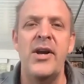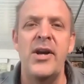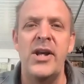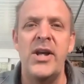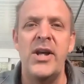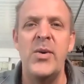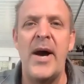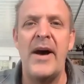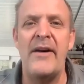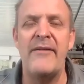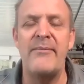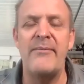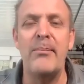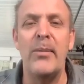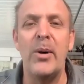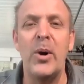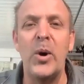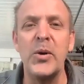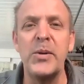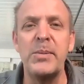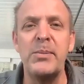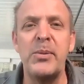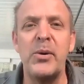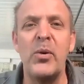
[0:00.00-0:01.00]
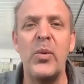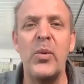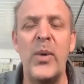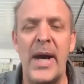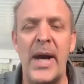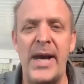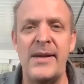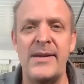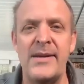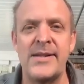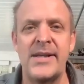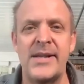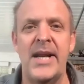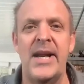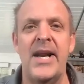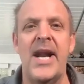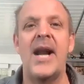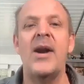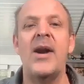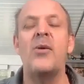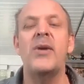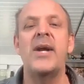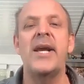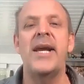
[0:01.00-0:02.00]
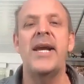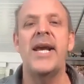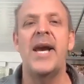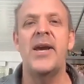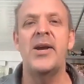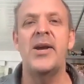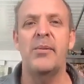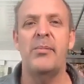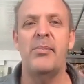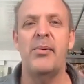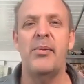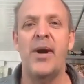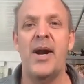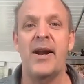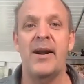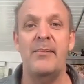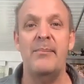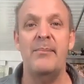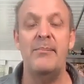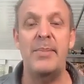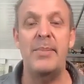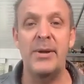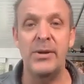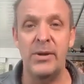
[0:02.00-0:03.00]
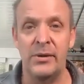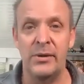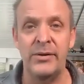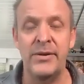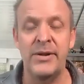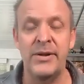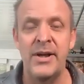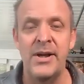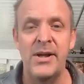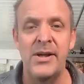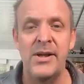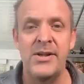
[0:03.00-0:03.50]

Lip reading: you have multiple ways to not only get your product built,